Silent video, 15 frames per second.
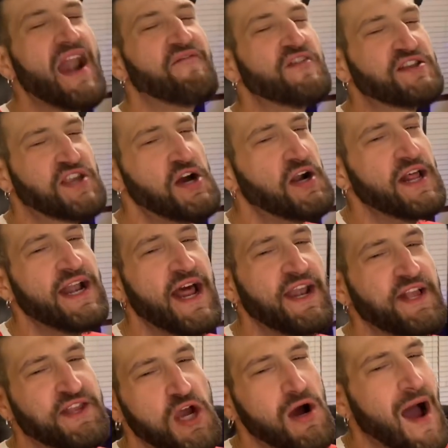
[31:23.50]
for tuning in
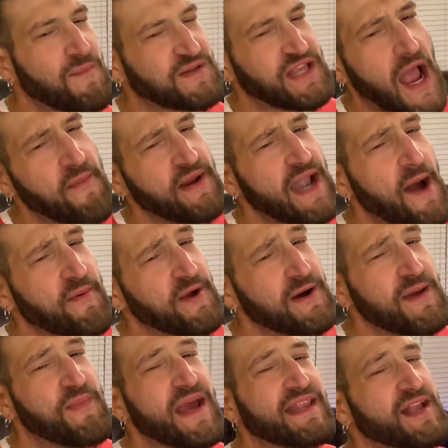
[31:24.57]
to Duhop's
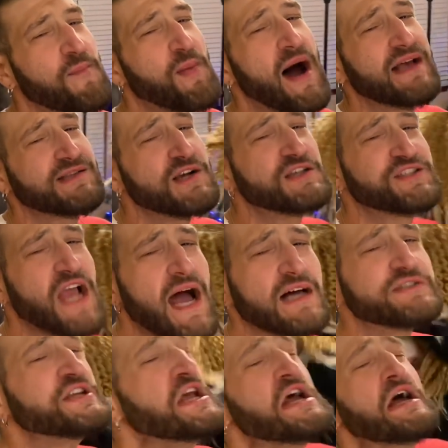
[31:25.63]
WWE Beat the Buzzer
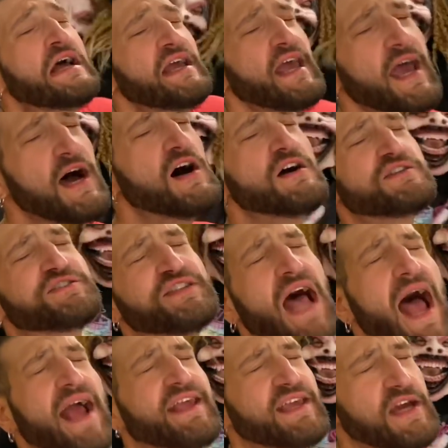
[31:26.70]
Challenge. Huge
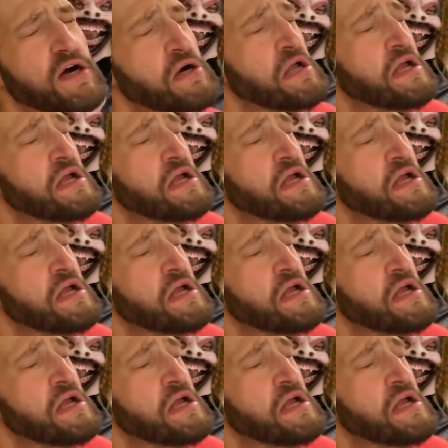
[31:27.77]
thank you to